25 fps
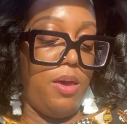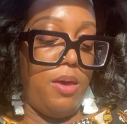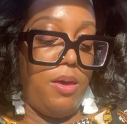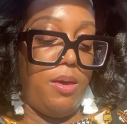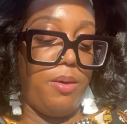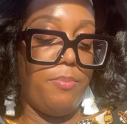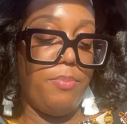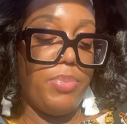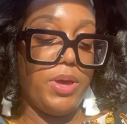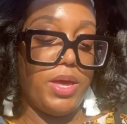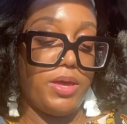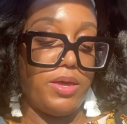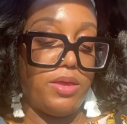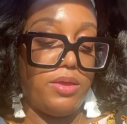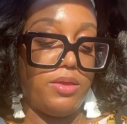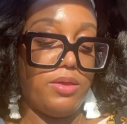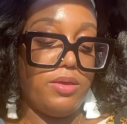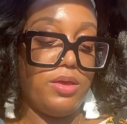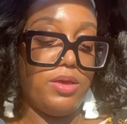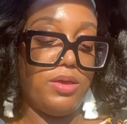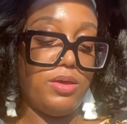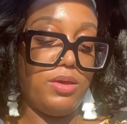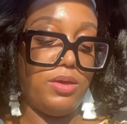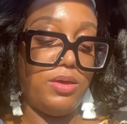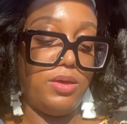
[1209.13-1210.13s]
But
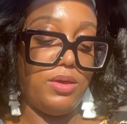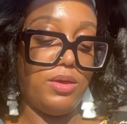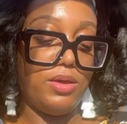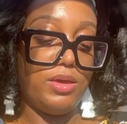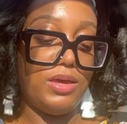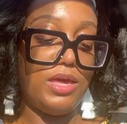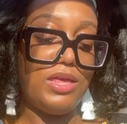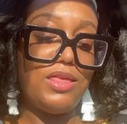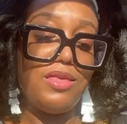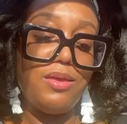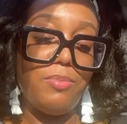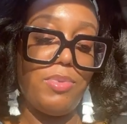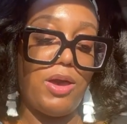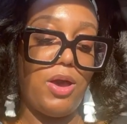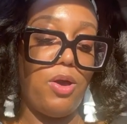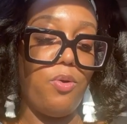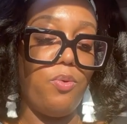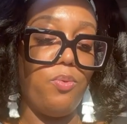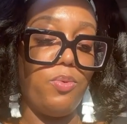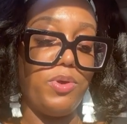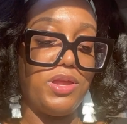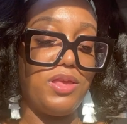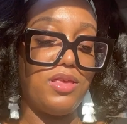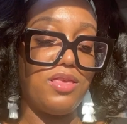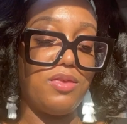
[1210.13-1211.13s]
it's about
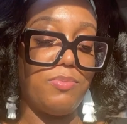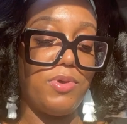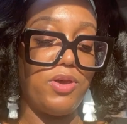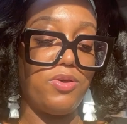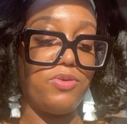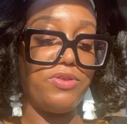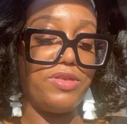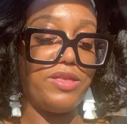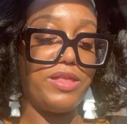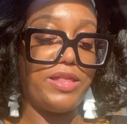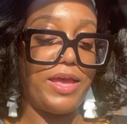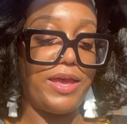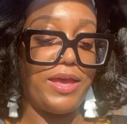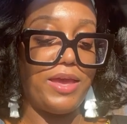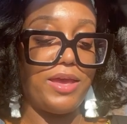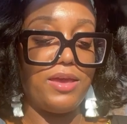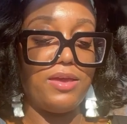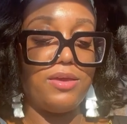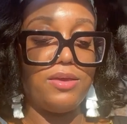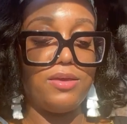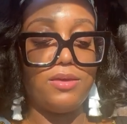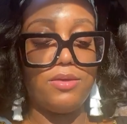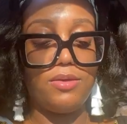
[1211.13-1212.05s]
what it smells like.